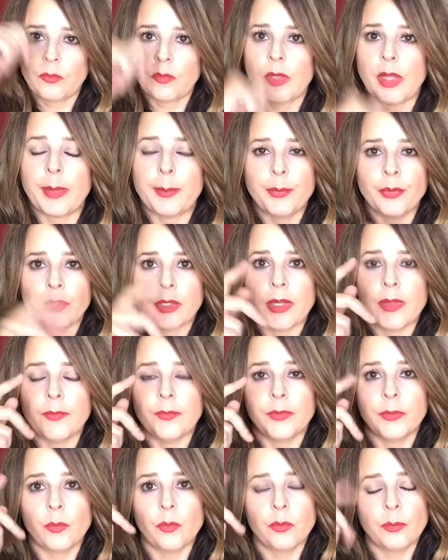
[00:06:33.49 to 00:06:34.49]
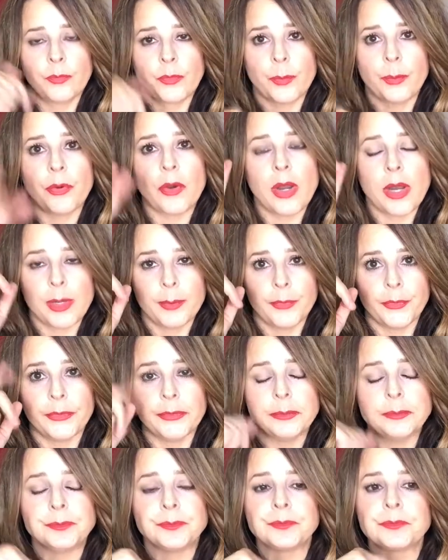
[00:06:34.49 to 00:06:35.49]
I put on the
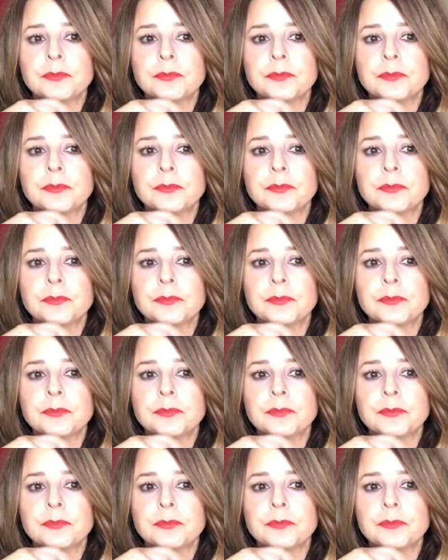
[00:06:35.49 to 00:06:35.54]
primer,